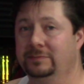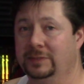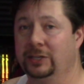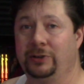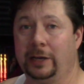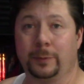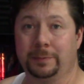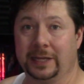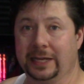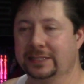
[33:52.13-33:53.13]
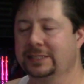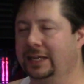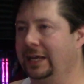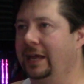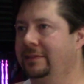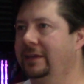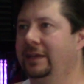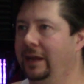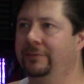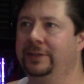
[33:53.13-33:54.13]
incredible place. Like I think
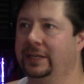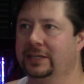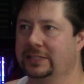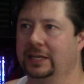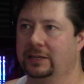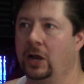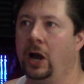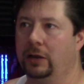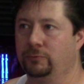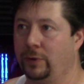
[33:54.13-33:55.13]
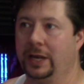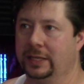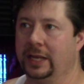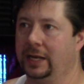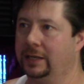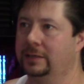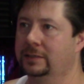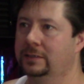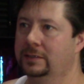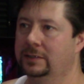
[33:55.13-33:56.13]
everything is like caught right there.
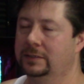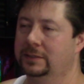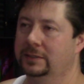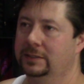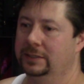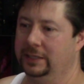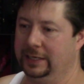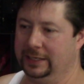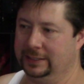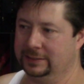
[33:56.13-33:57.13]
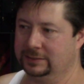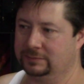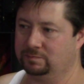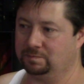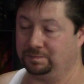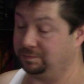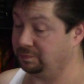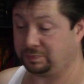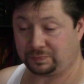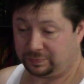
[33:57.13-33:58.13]
Mm. And
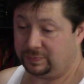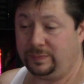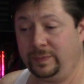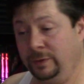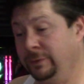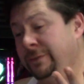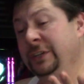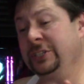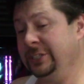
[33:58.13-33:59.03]
for fish and